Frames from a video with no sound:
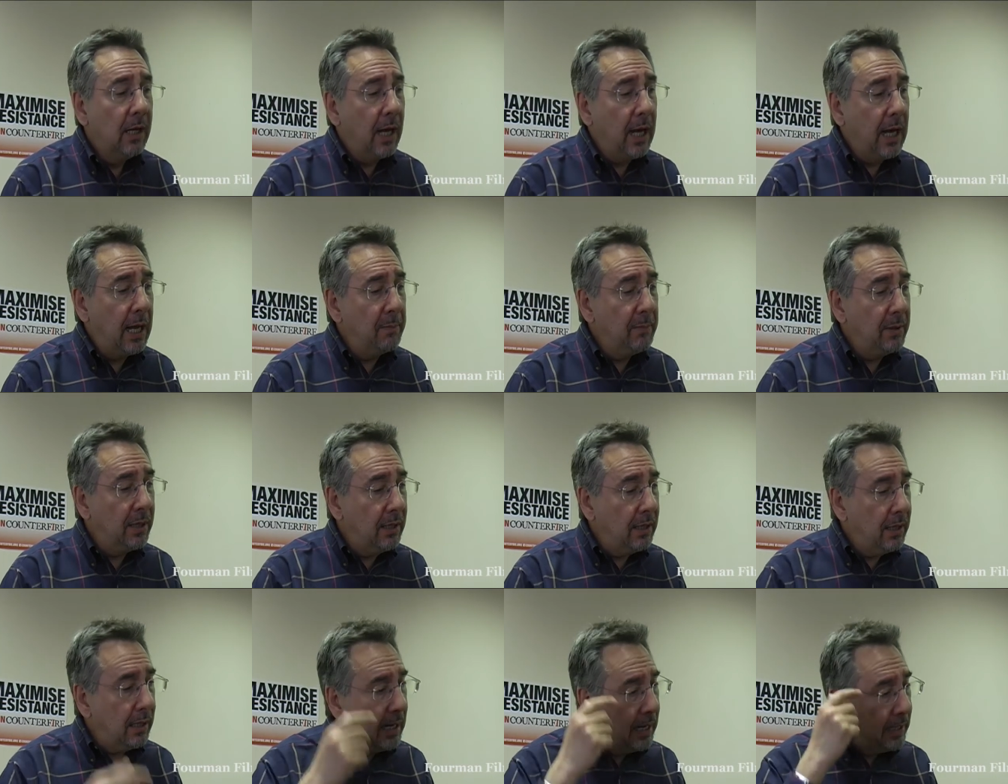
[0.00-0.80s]

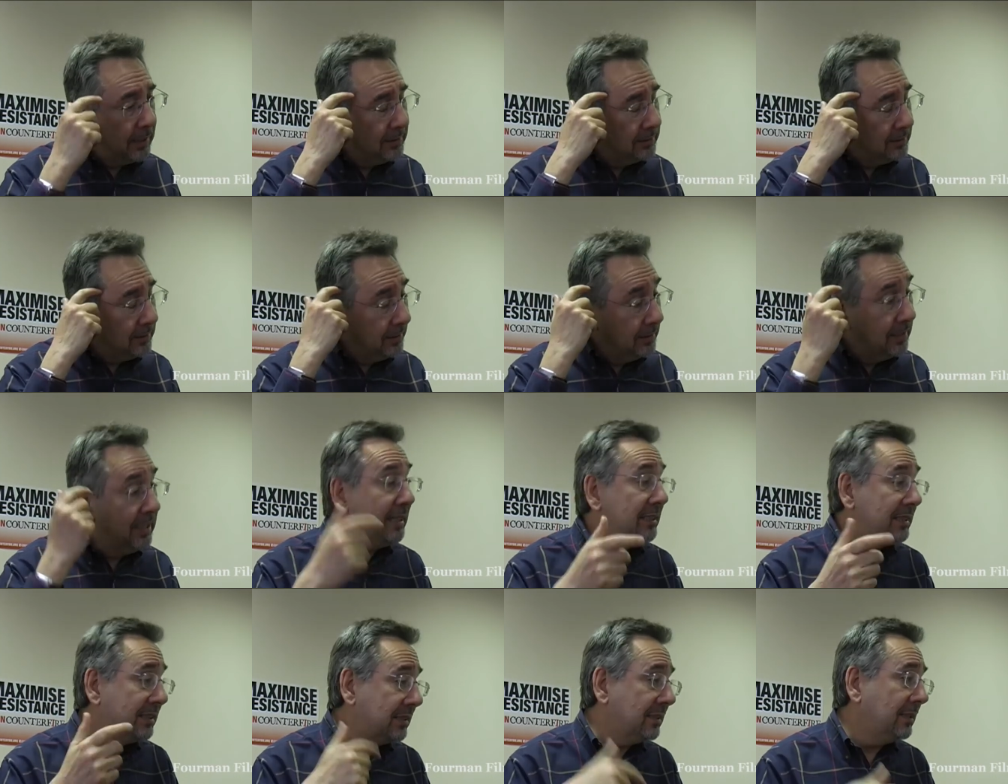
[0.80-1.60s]
And
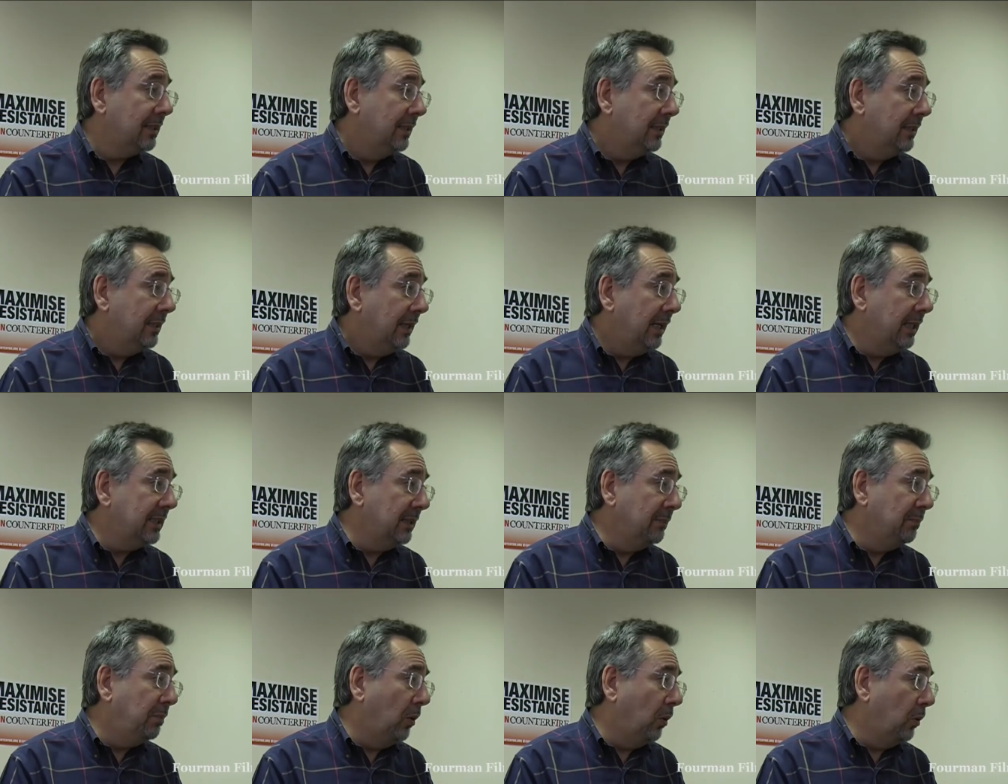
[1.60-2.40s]
this is
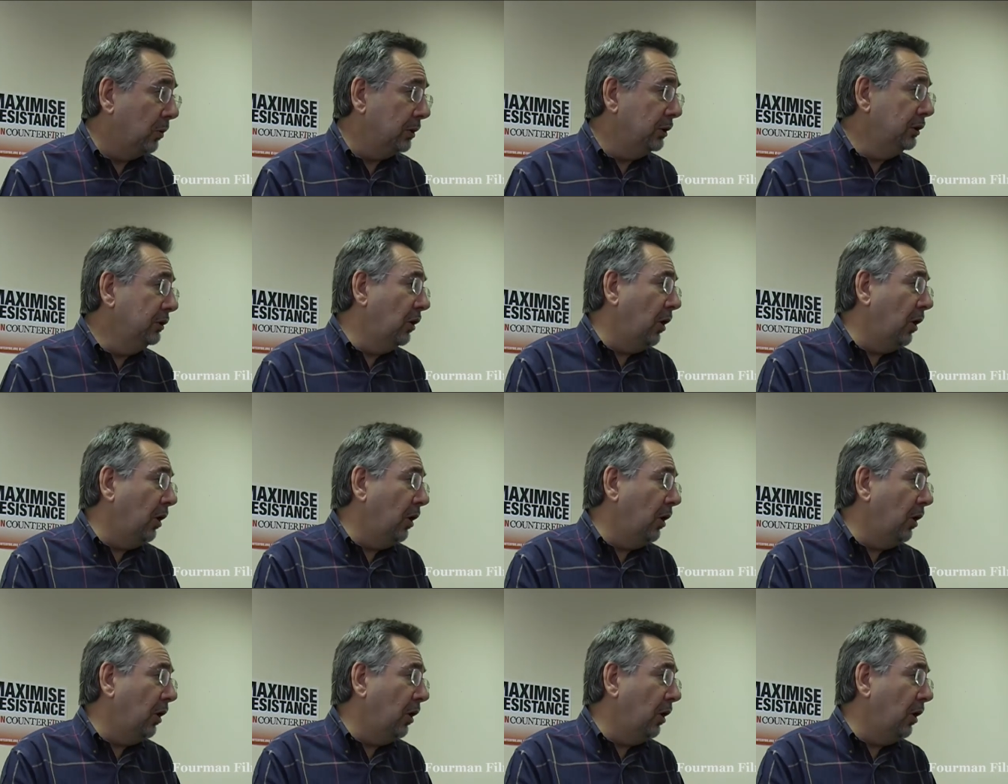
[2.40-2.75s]
important